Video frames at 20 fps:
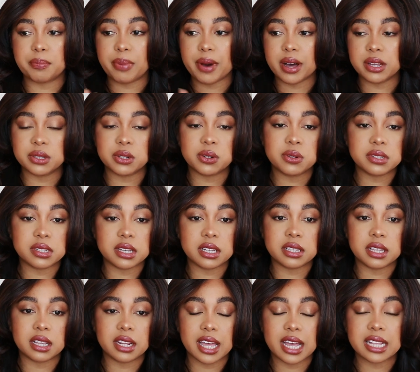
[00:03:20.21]
bundles
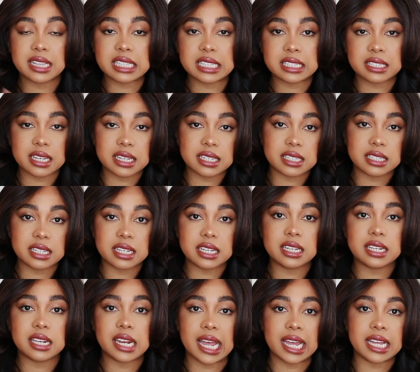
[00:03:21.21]
in the length
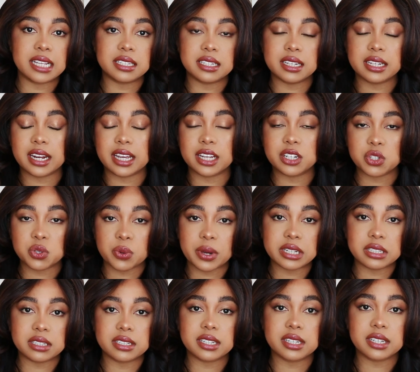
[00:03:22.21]
sixteen, eighteen, and
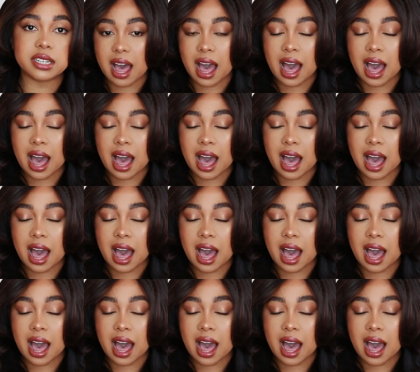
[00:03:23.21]
twenty.